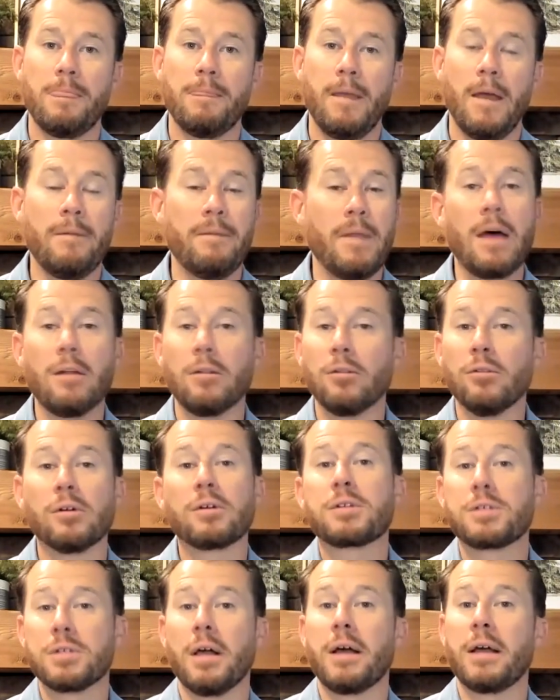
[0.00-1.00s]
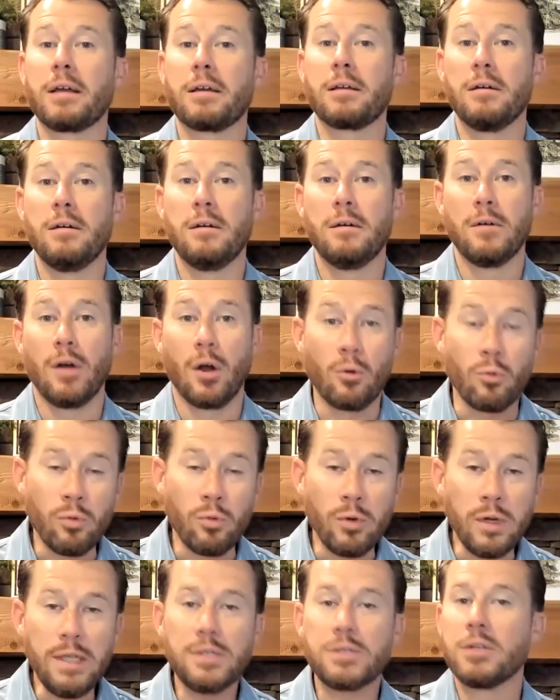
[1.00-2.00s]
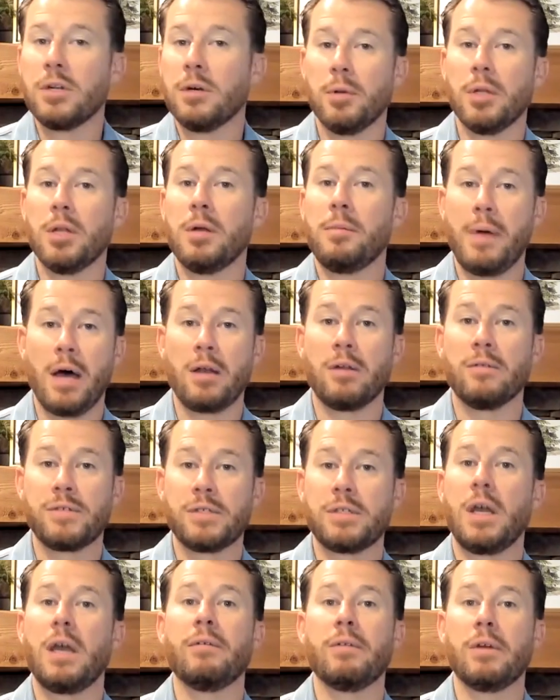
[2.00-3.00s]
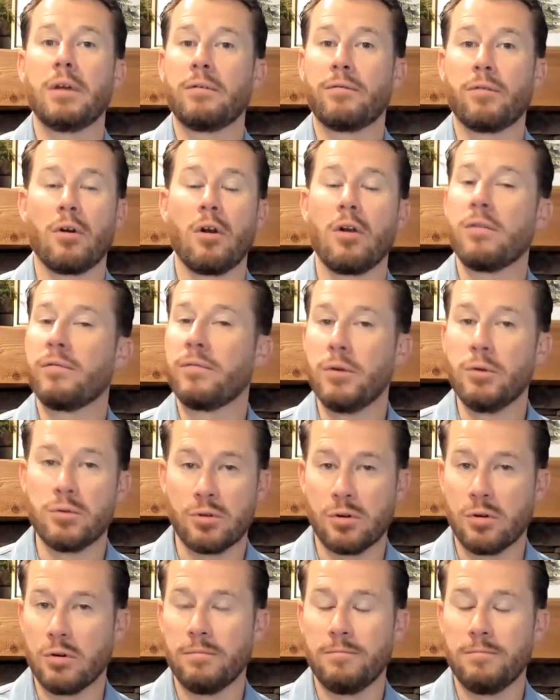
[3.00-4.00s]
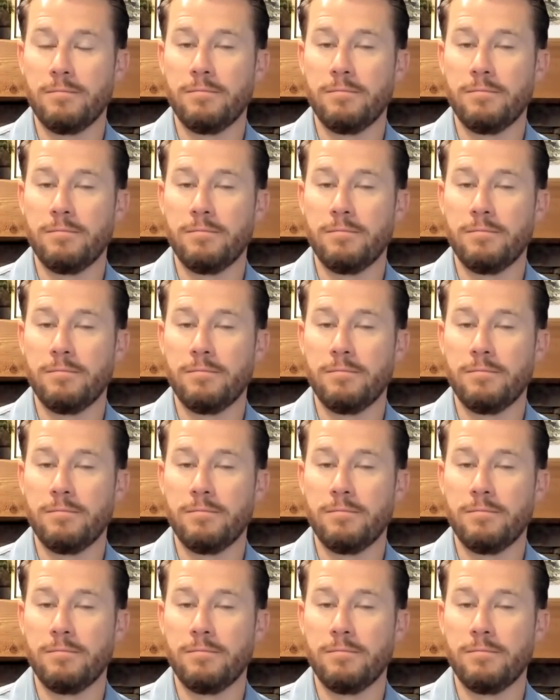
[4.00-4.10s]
And that looks like a reasonable amount of saving for our future.